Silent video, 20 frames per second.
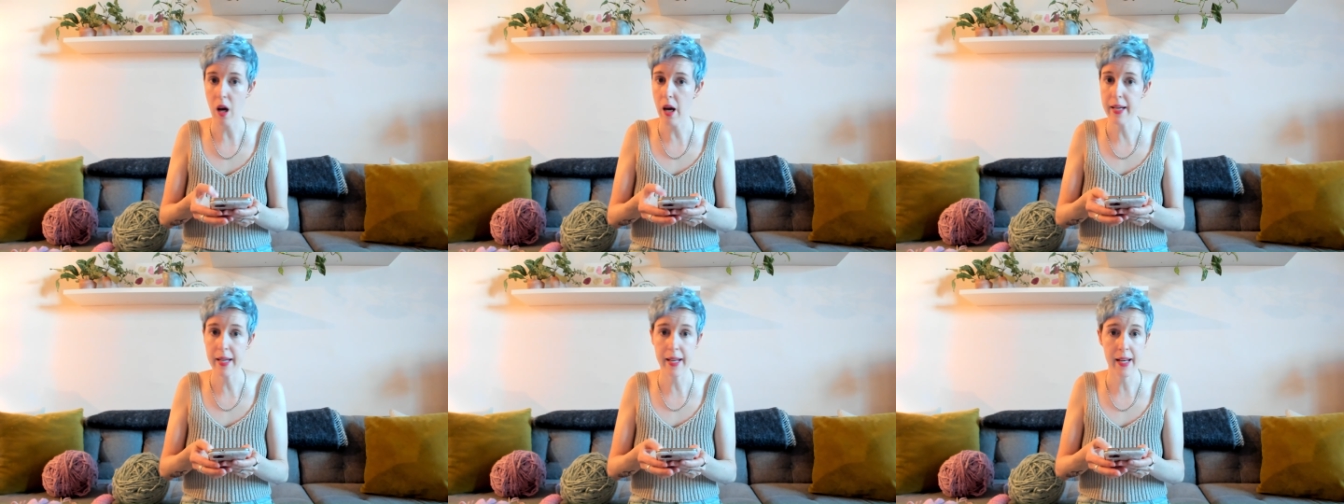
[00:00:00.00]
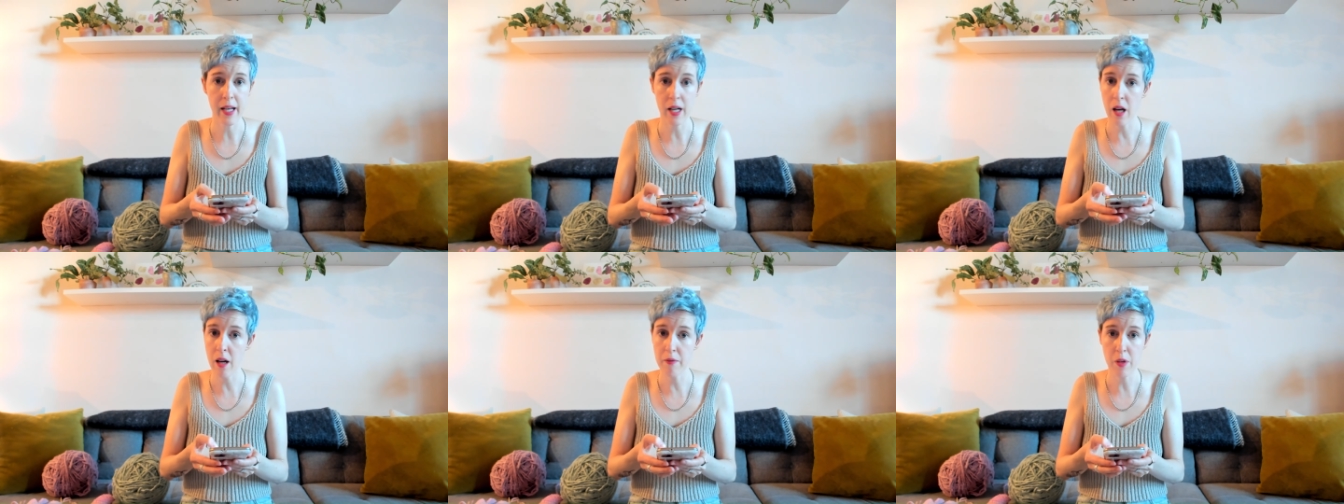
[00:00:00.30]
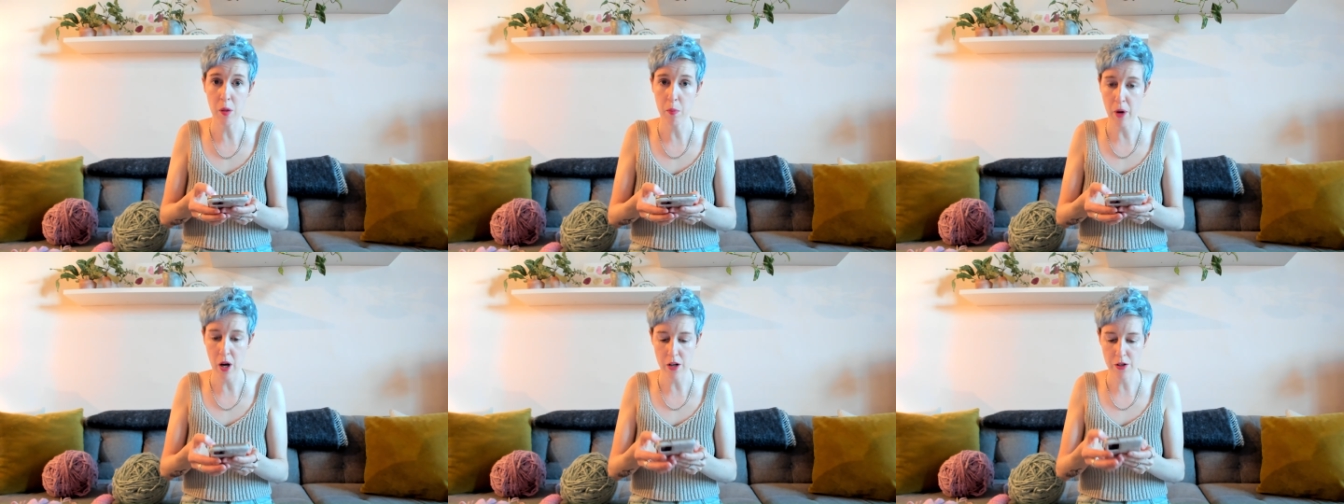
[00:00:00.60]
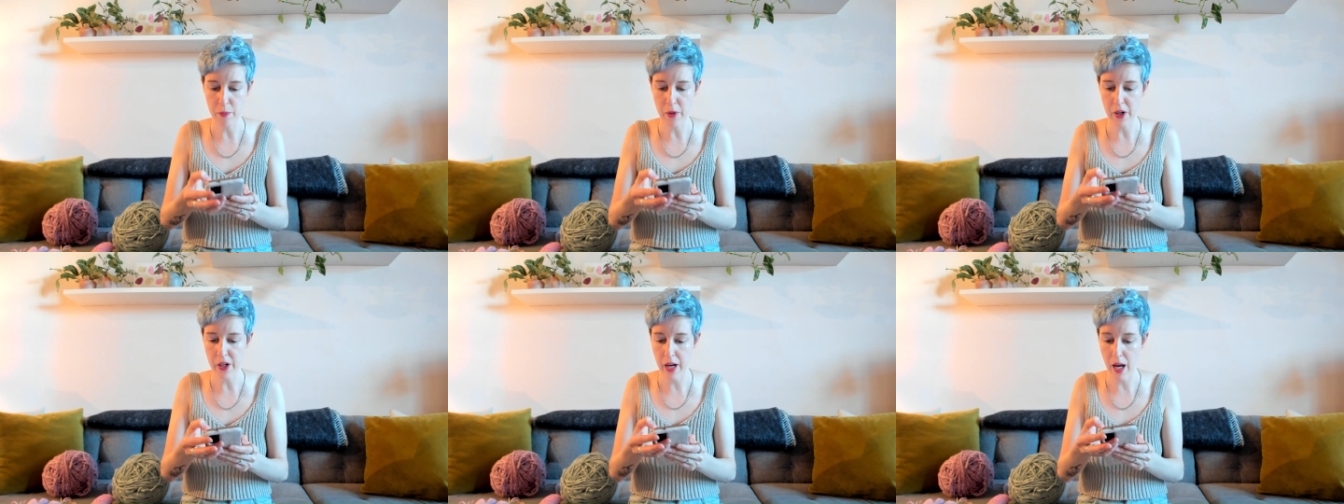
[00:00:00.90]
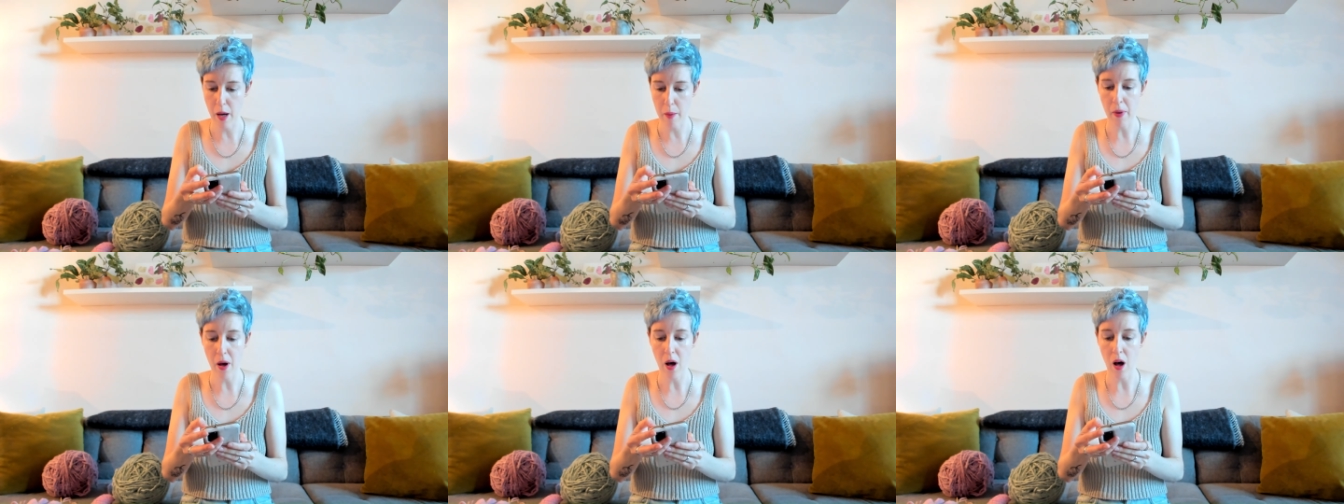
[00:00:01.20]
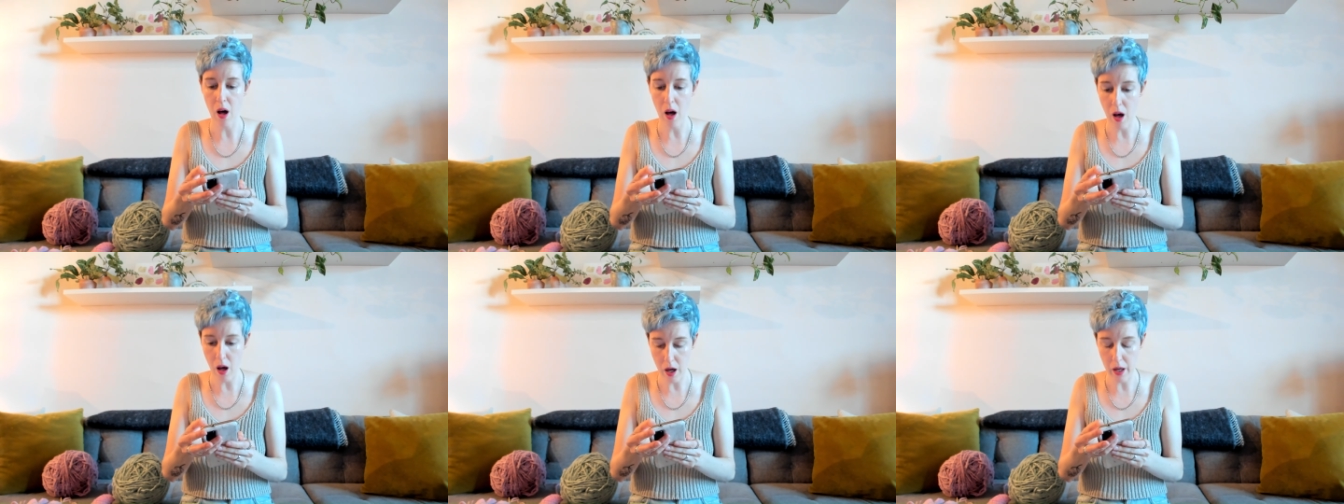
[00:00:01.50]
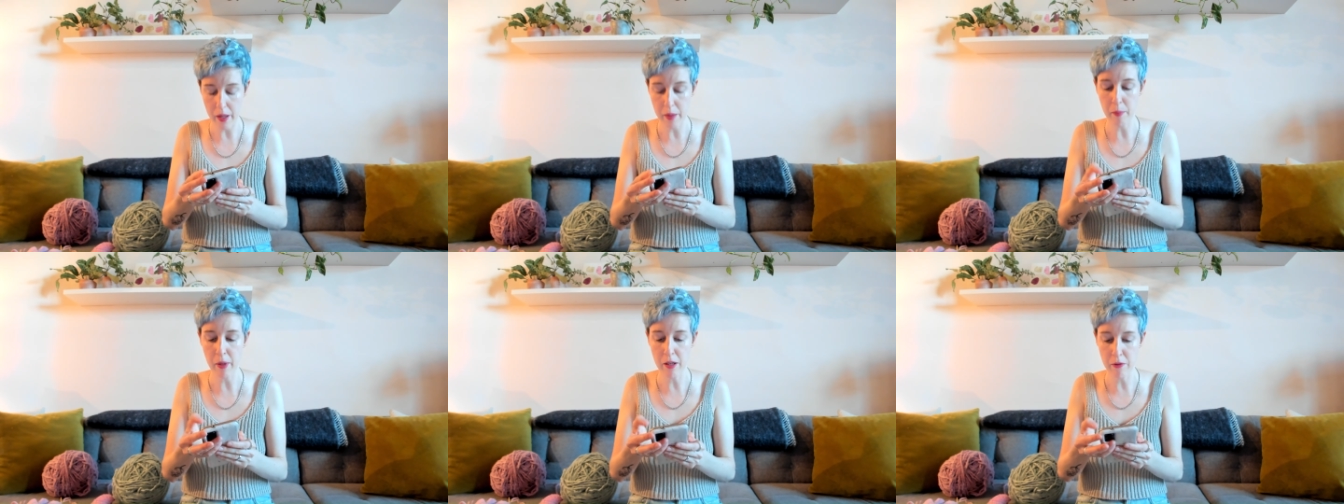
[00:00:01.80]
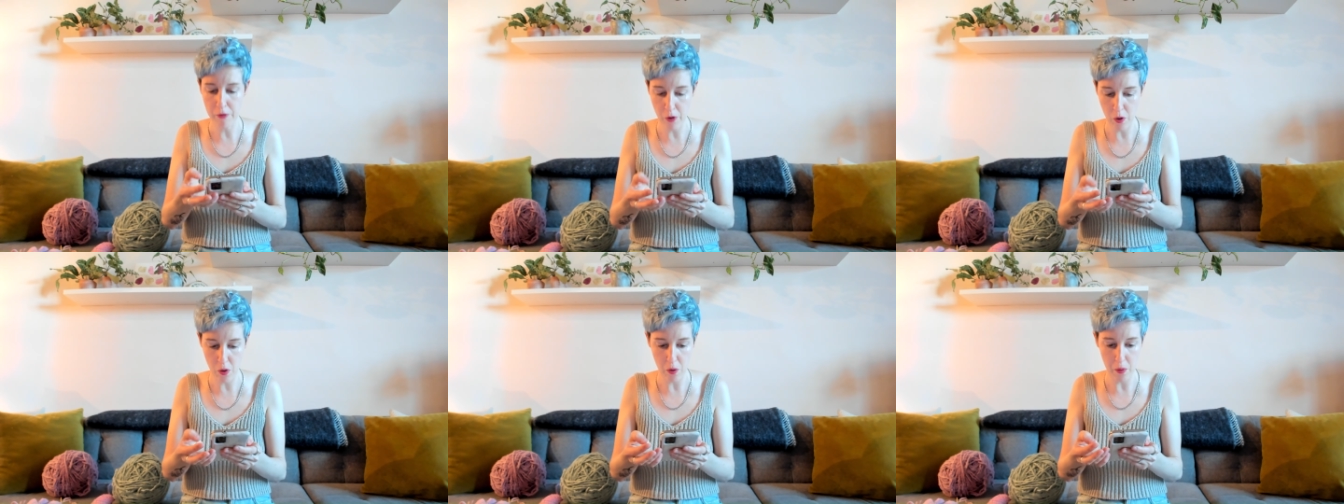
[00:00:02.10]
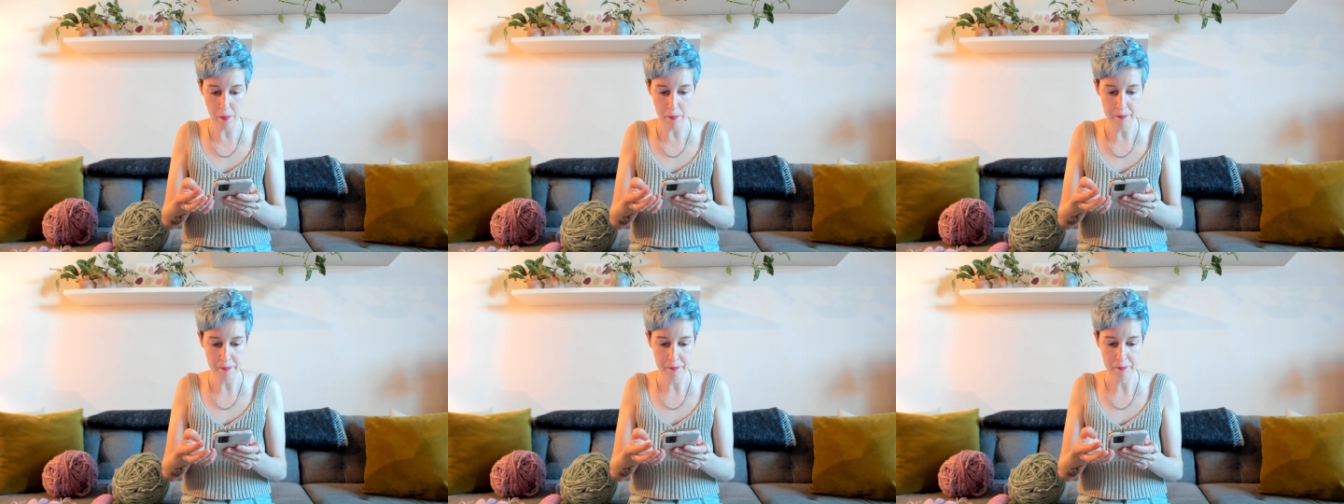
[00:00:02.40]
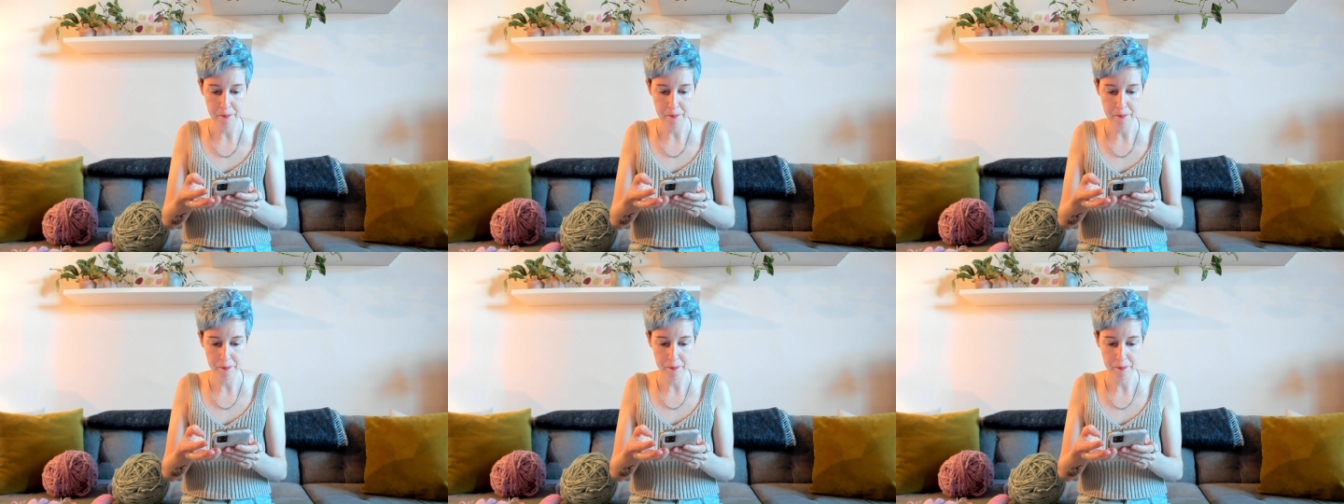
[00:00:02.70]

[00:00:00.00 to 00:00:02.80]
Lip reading: I can't have the Poshmark app on my phone.